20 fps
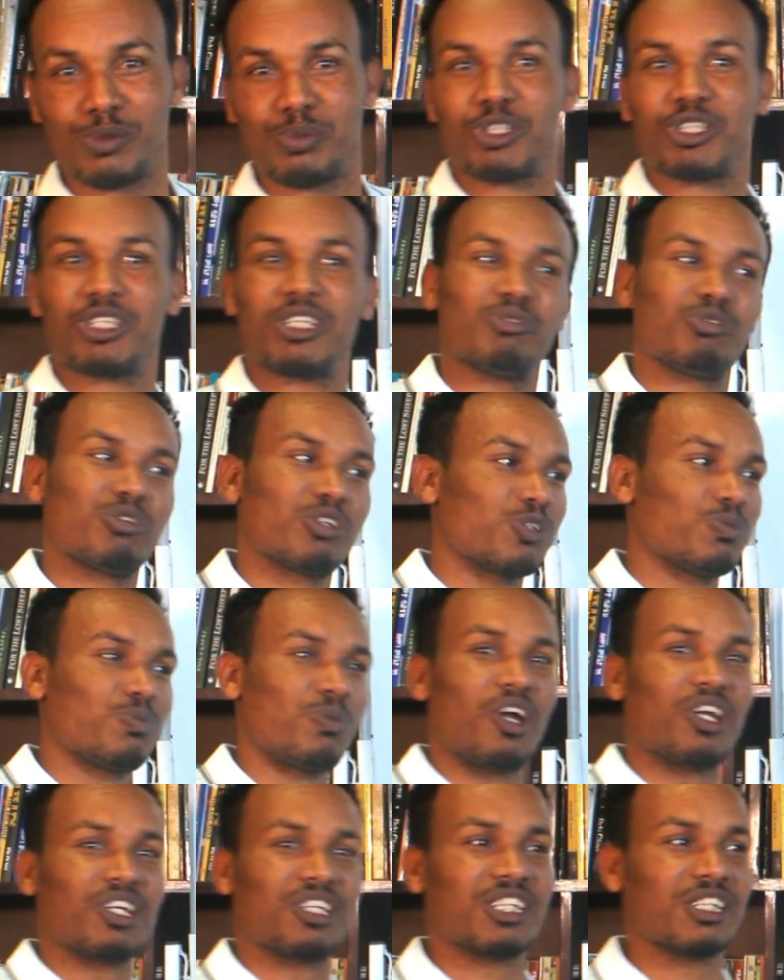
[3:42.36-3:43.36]
Especially for this
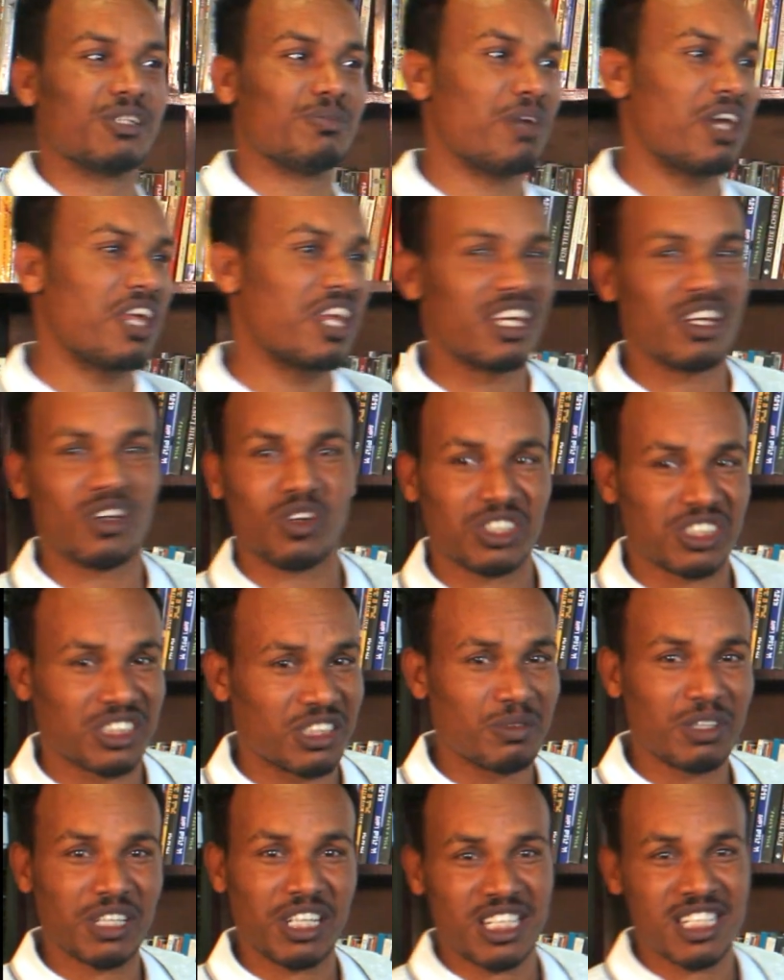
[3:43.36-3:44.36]
political meeting or
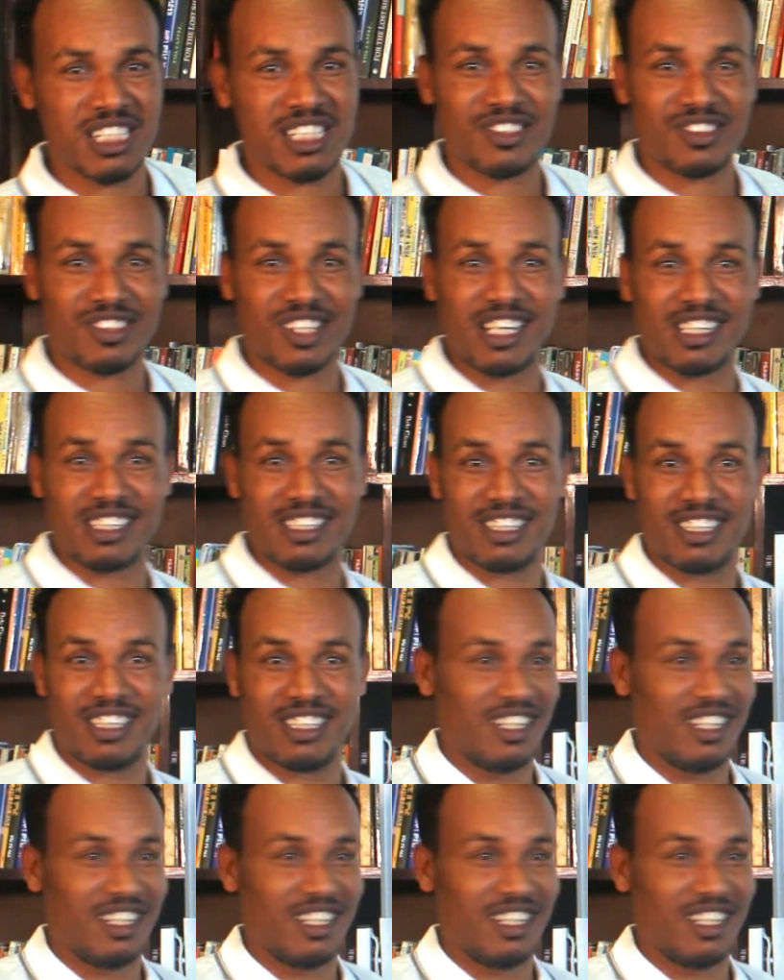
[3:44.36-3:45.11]
something else, right?